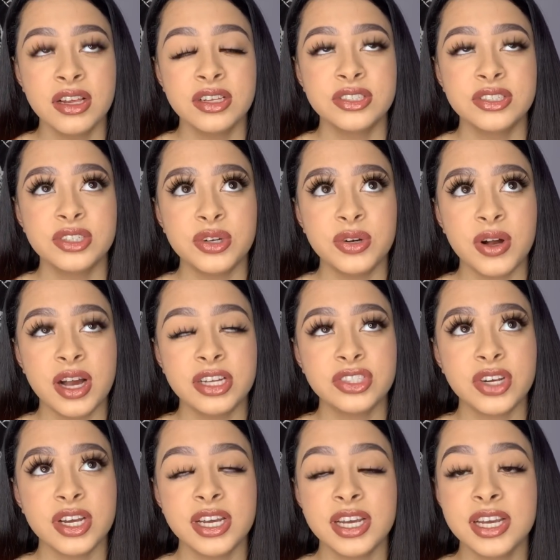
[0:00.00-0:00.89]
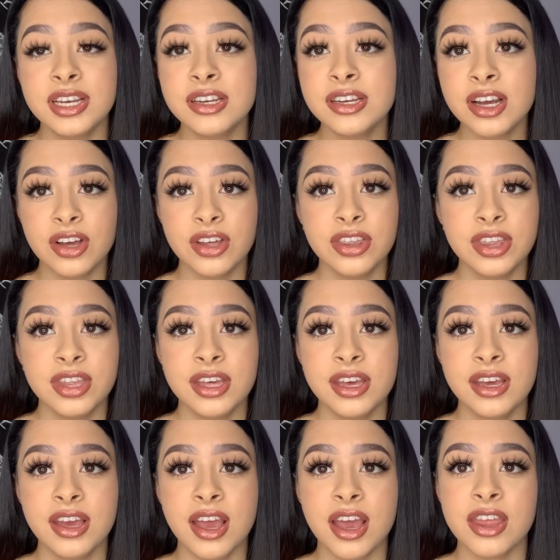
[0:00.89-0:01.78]
So I try eating
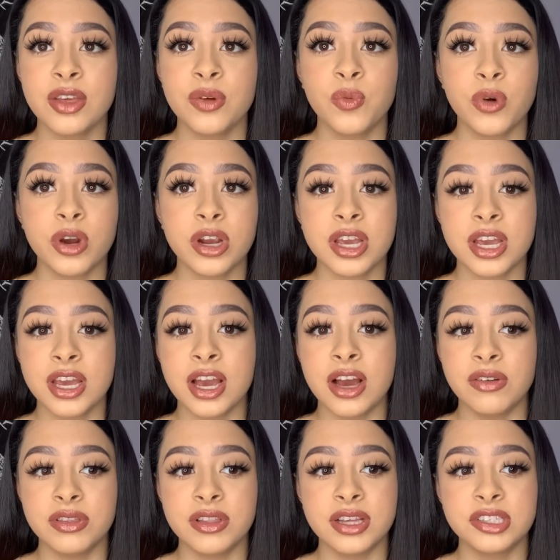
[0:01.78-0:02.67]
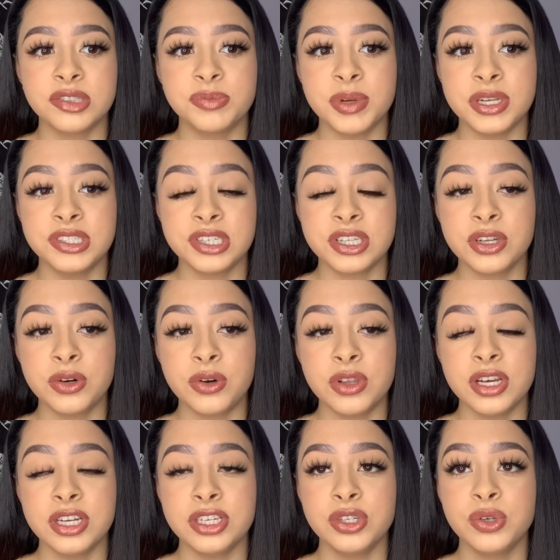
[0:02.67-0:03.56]
healthy and then working out. That's basically
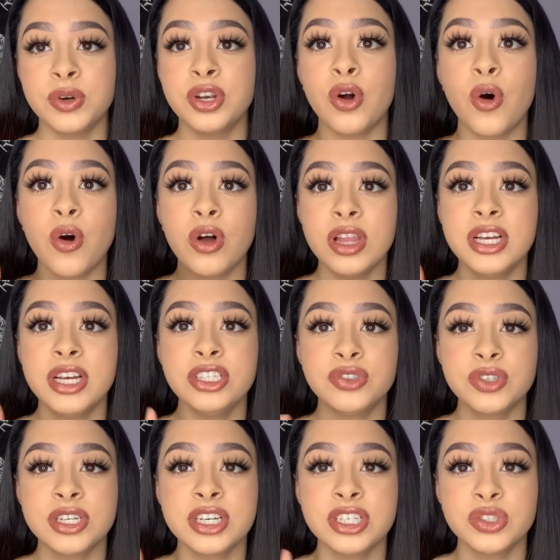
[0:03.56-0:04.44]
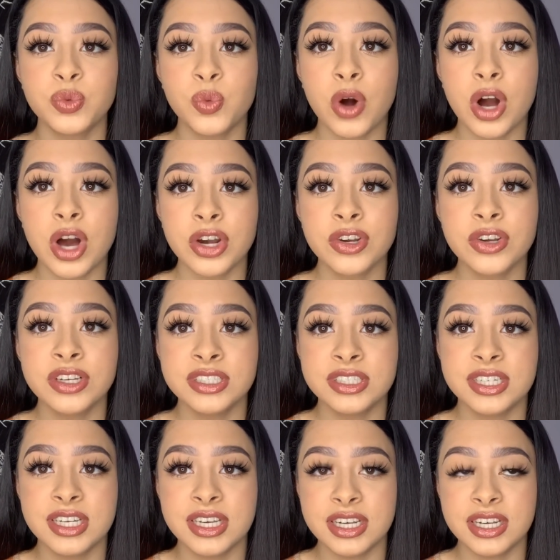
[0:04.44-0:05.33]
all I do, and all I drink is water and
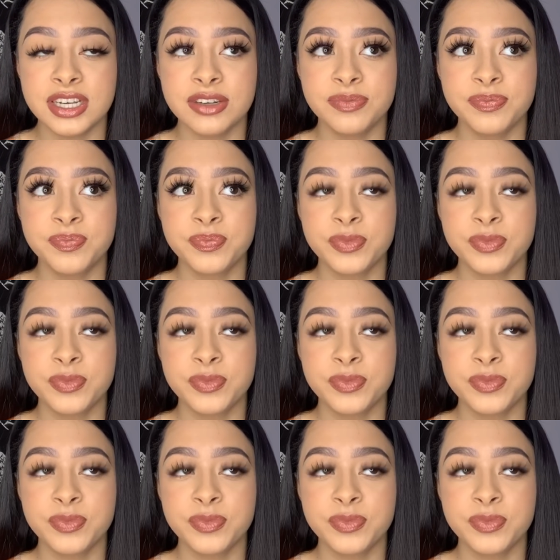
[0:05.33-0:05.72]
tea.